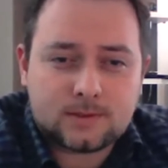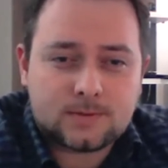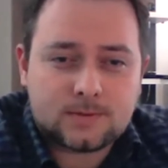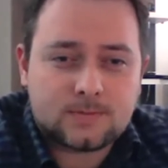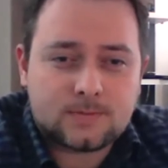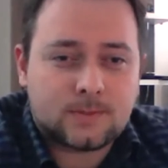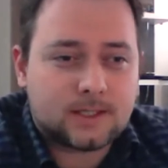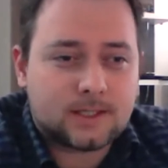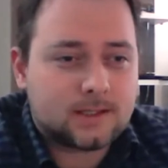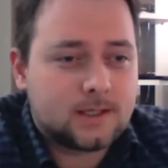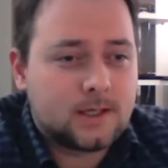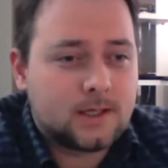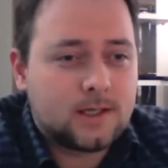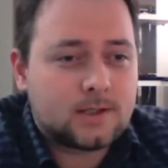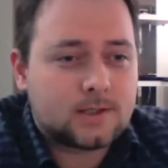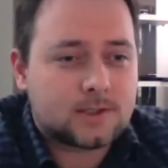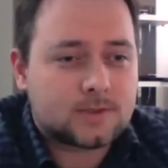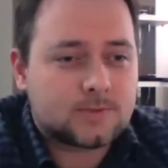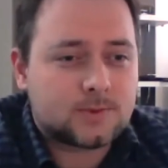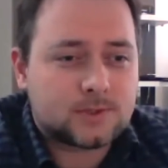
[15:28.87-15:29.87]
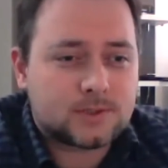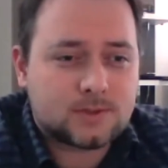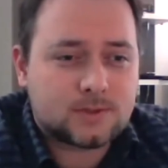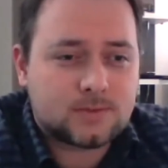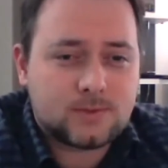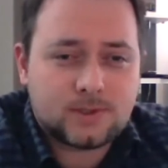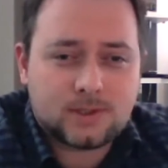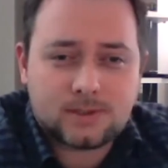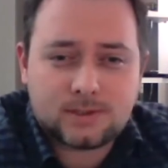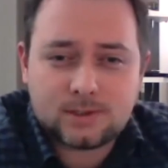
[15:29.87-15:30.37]
it's my
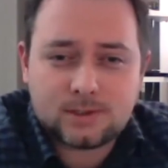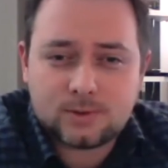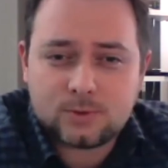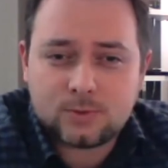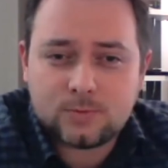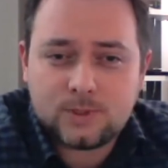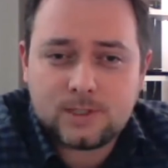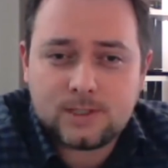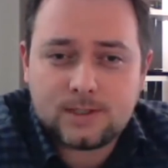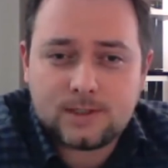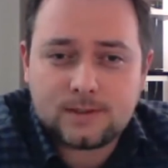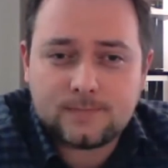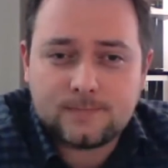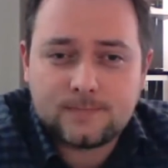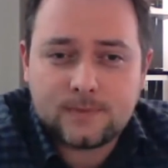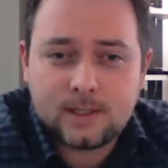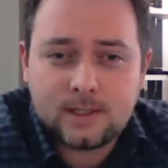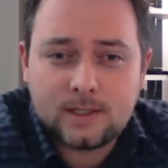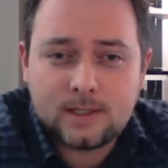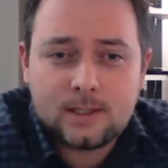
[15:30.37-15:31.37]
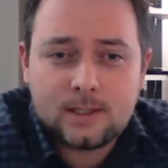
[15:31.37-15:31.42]
responsibility to be the